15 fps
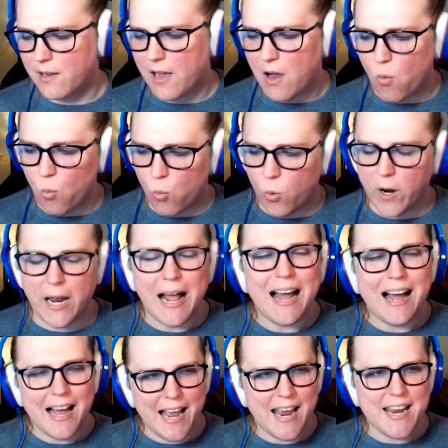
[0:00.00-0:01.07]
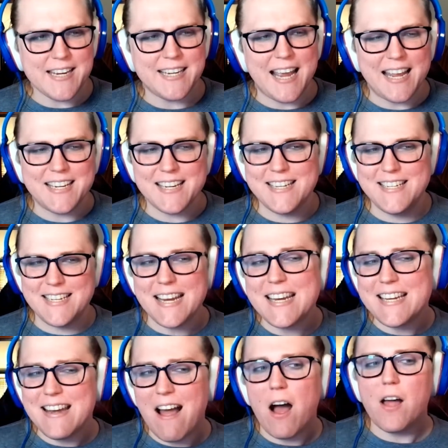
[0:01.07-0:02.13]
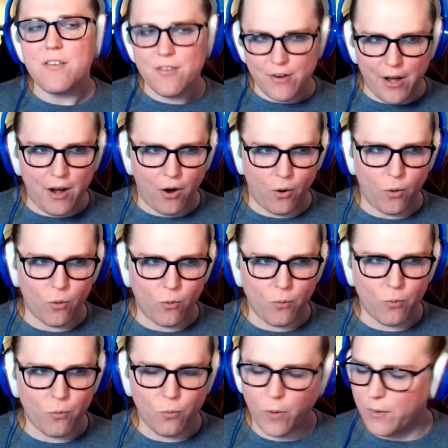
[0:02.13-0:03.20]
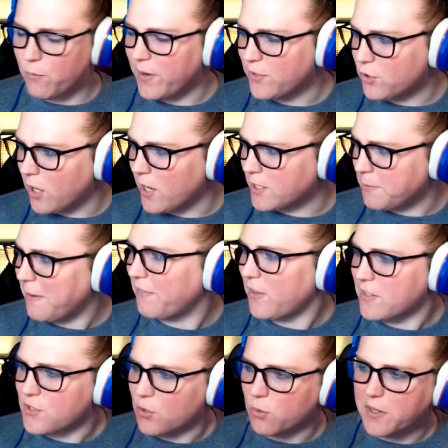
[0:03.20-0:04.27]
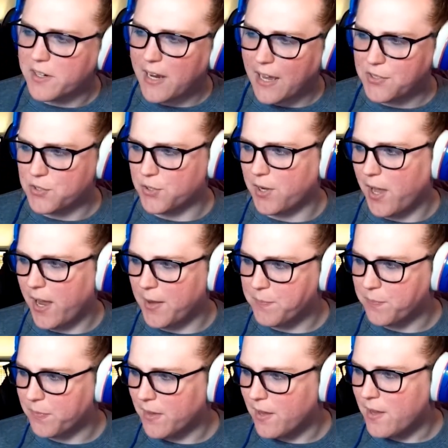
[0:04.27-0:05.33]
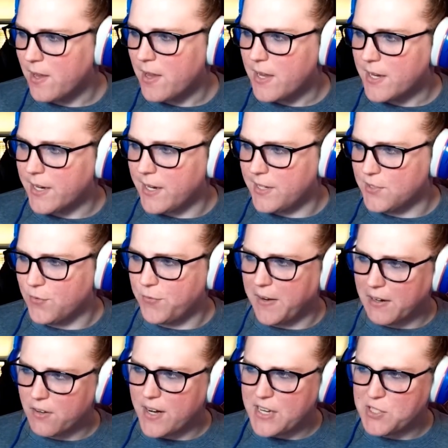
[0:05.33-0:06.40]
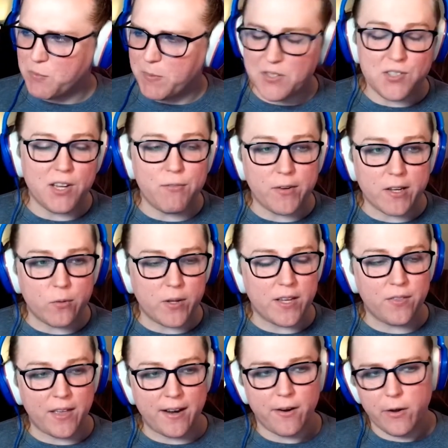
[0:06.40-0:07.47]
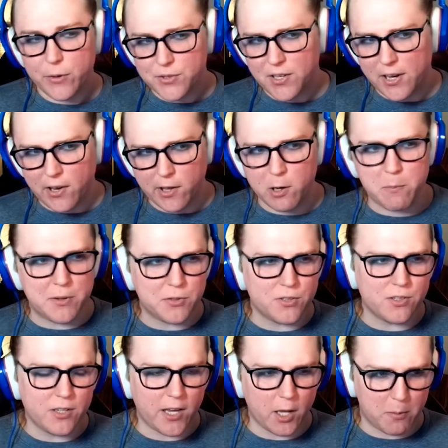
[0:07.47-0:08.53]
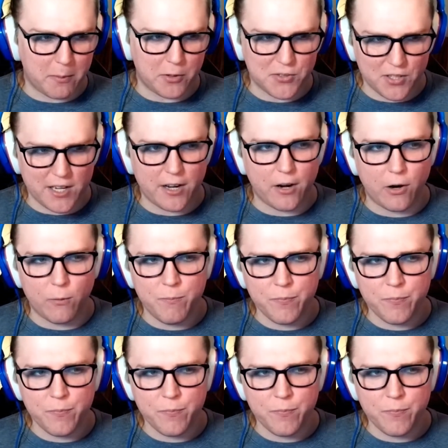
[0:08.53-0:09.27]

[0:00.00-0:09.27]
what I did not know when we talked about that story yesterday is very specifically that Jose Hermosillo